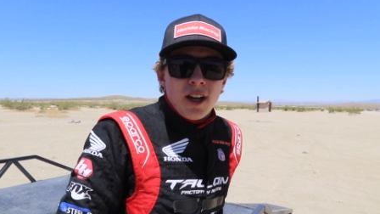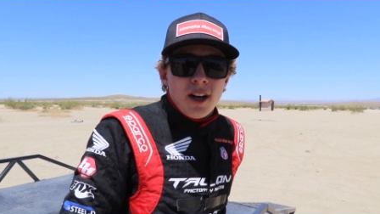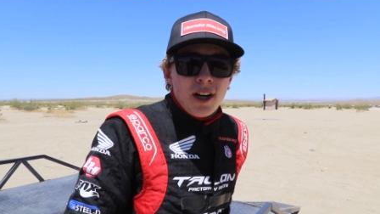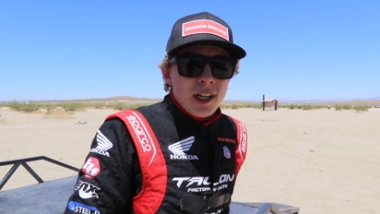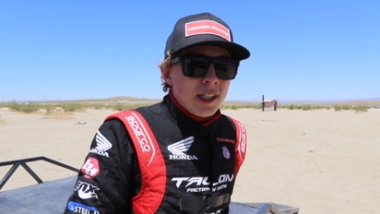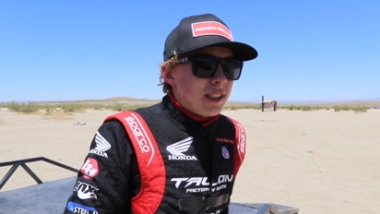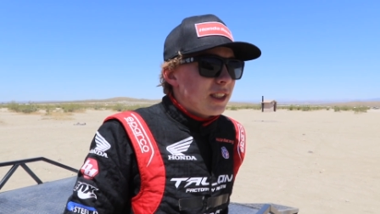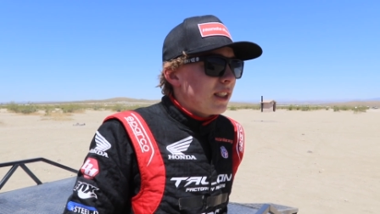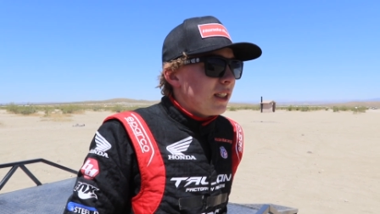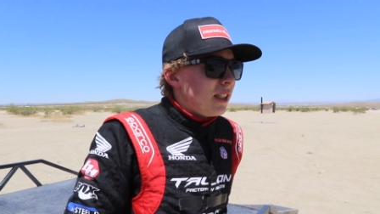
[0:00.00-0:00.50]

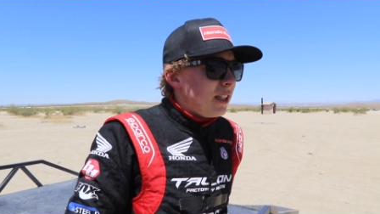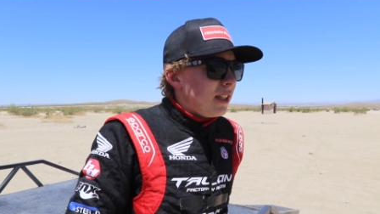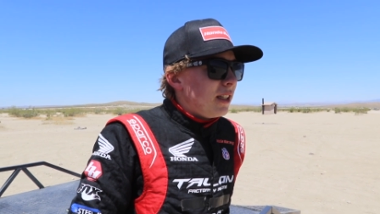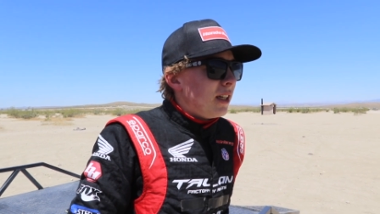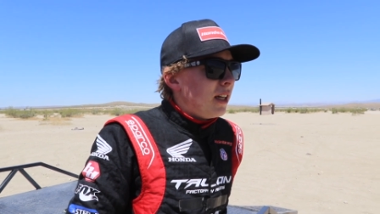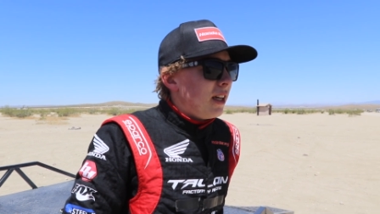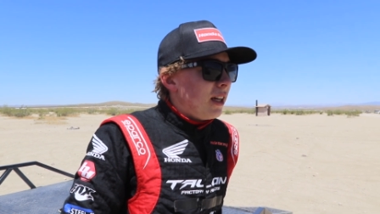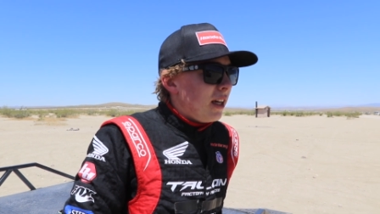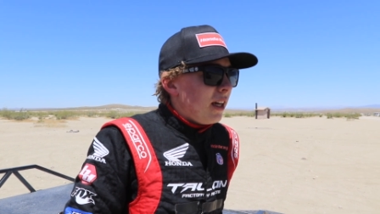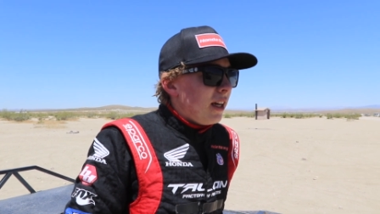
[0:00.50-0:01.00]
honestly,
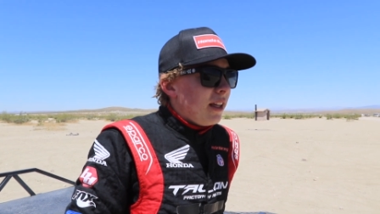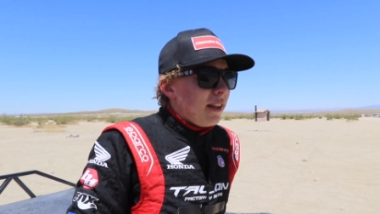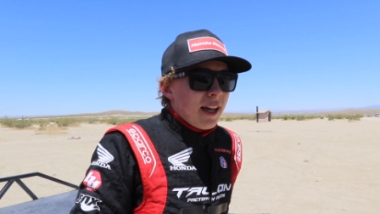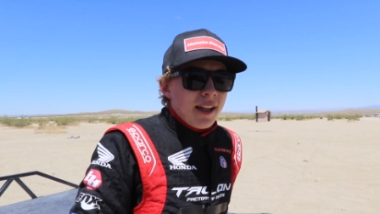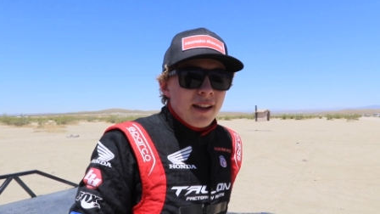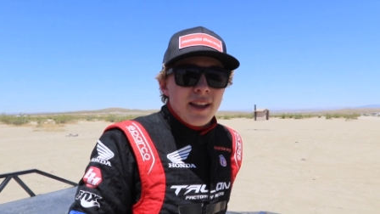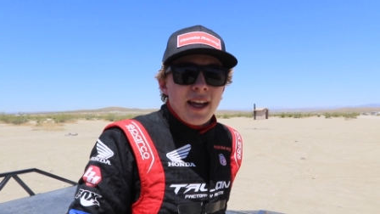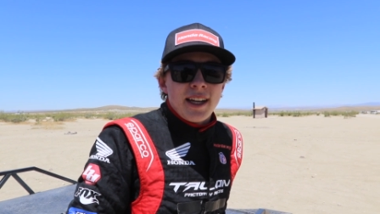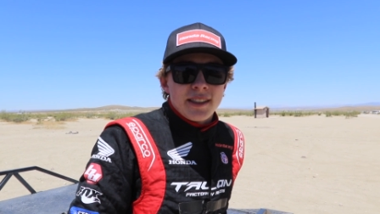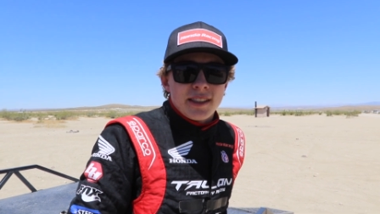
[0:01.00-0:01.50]
that
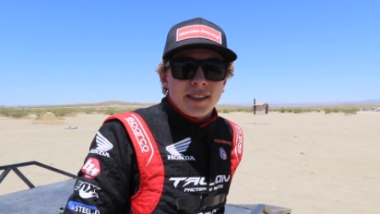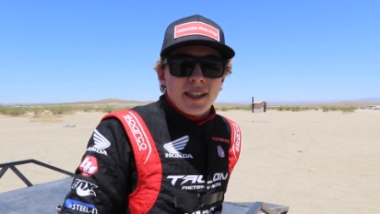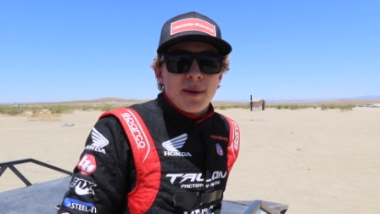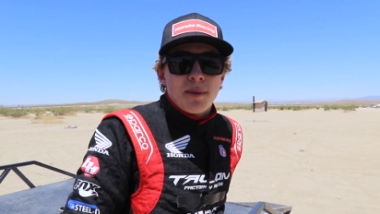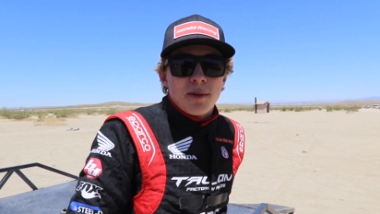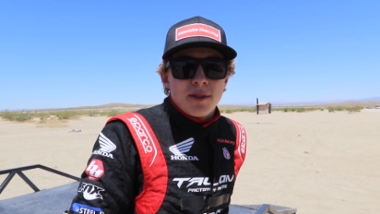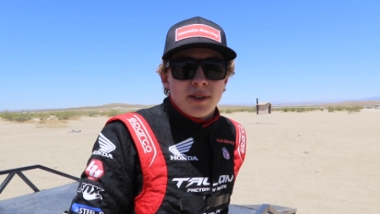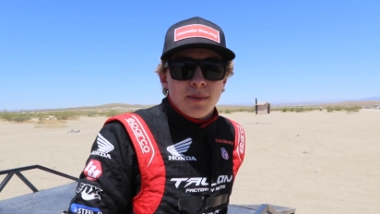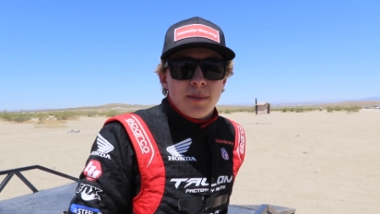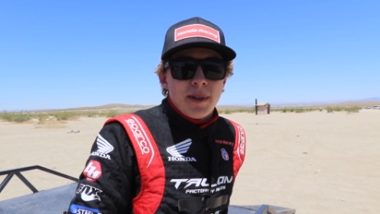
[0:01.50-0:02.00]
last lap
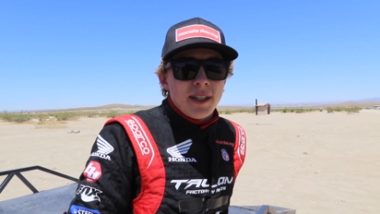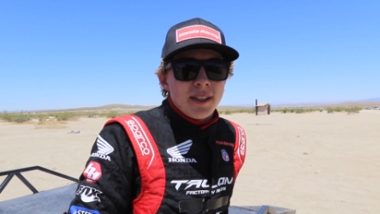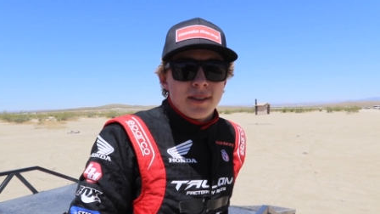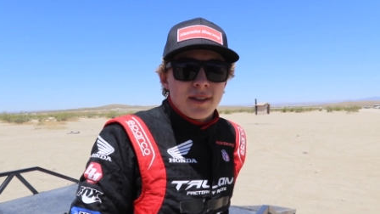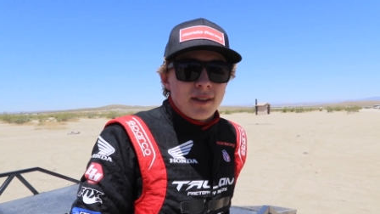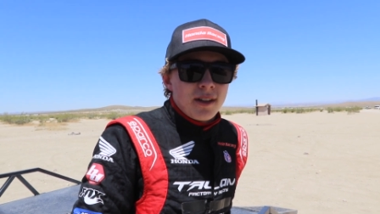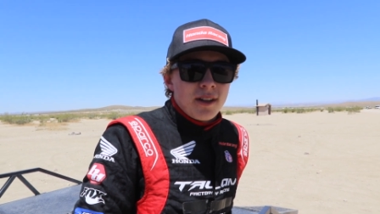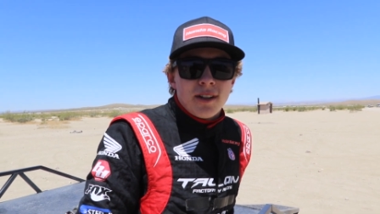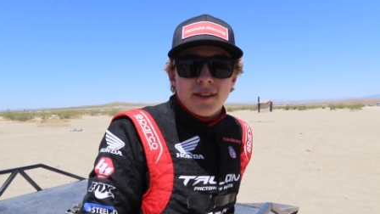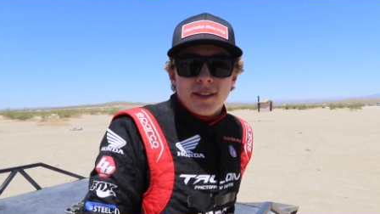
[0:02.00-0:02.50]
was the
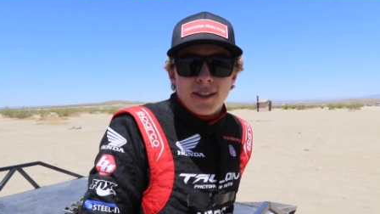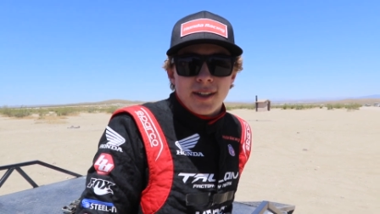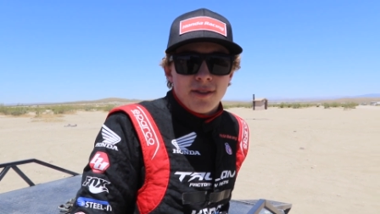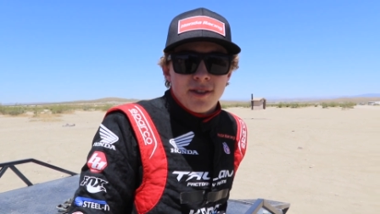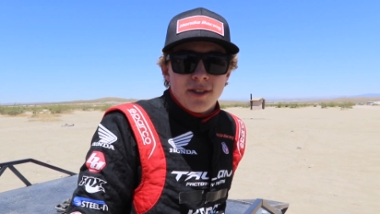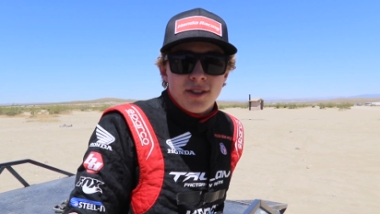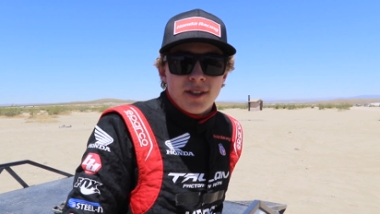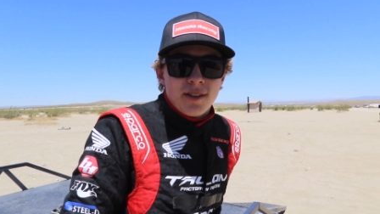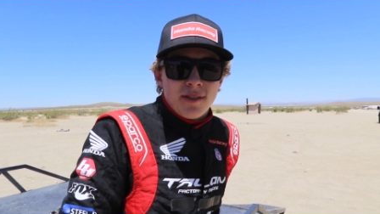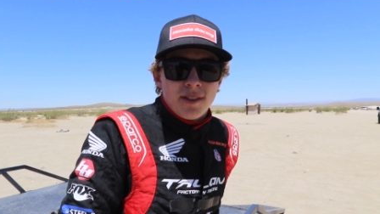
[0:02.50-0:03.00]
best the car's ever
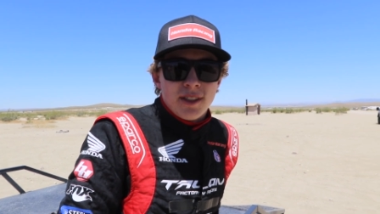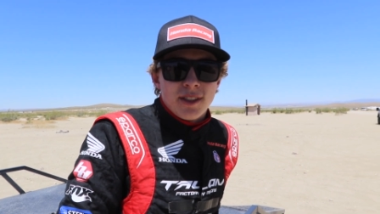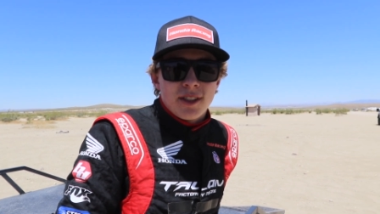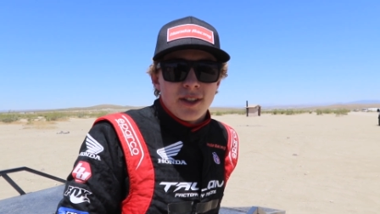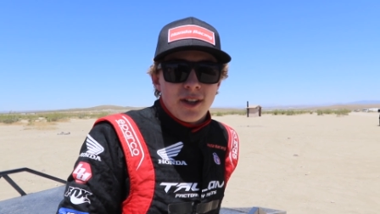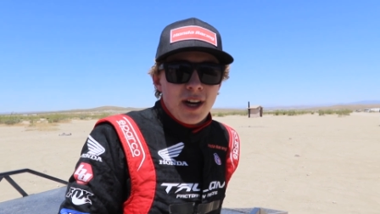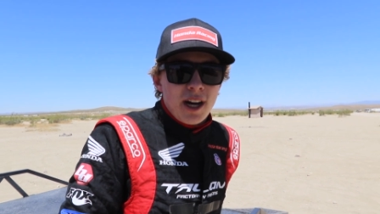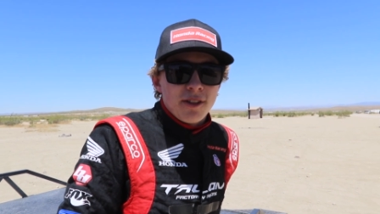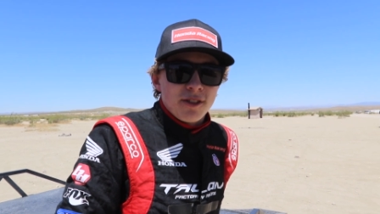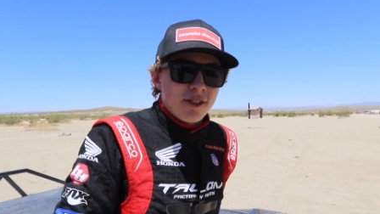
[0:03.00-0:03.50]
driven,
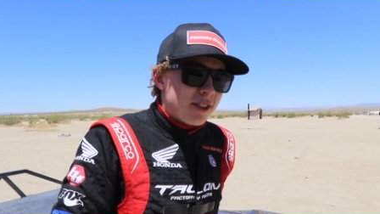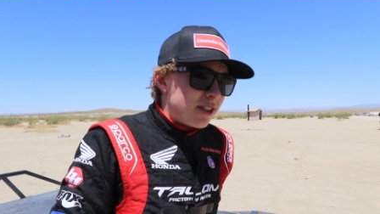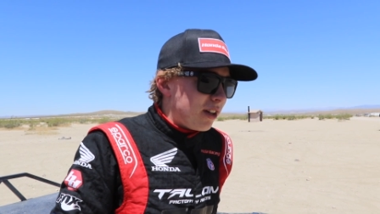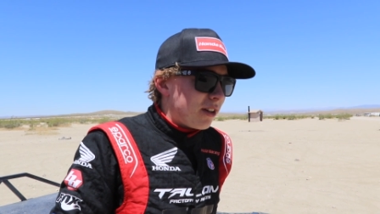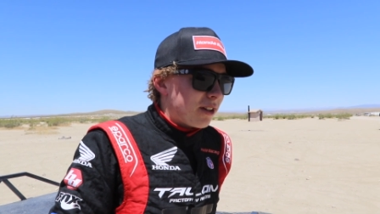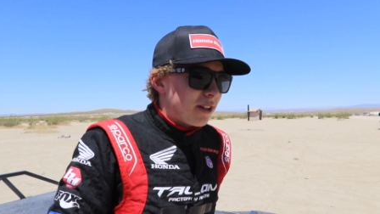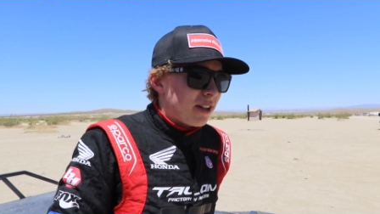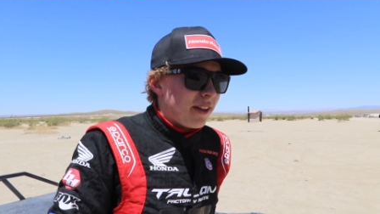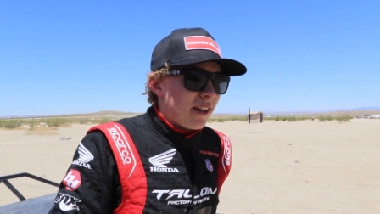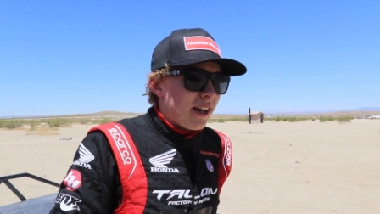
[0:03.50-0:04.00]
so I was
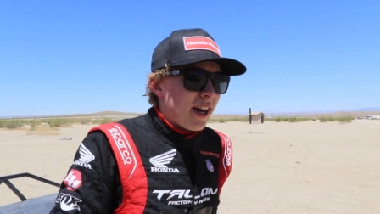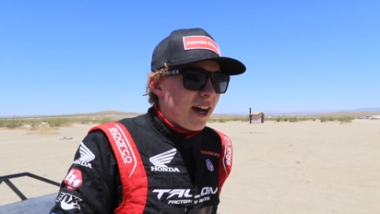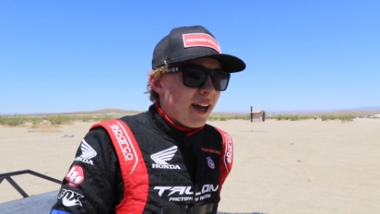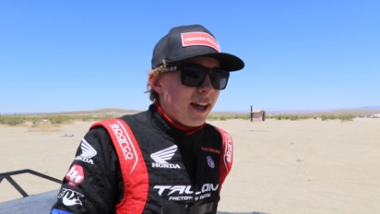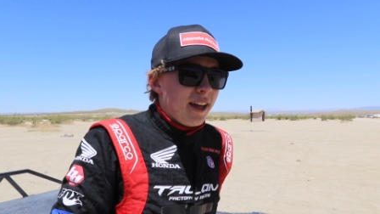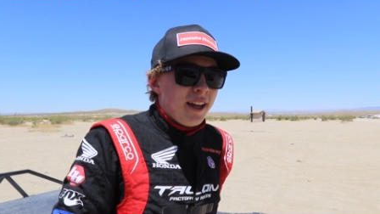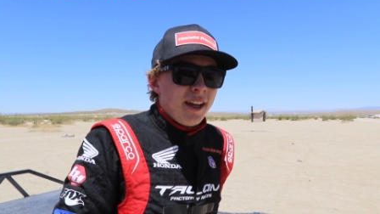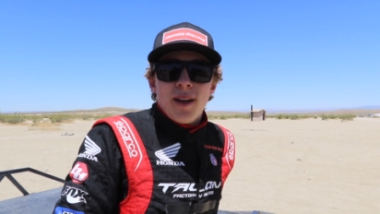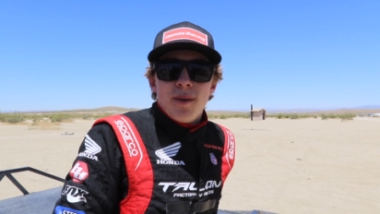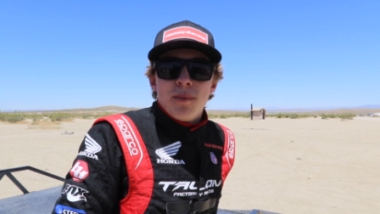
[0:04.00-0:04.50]
stoked on
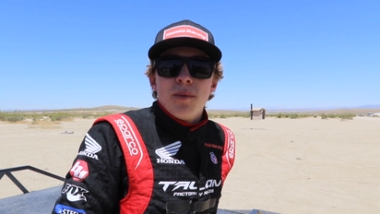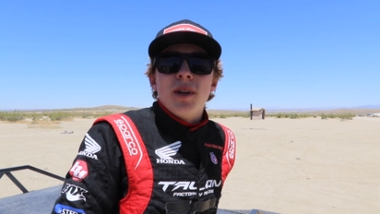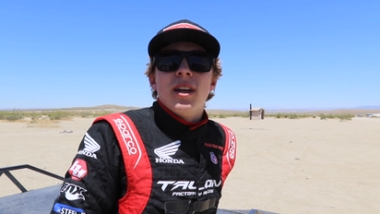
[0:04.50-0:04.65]
that.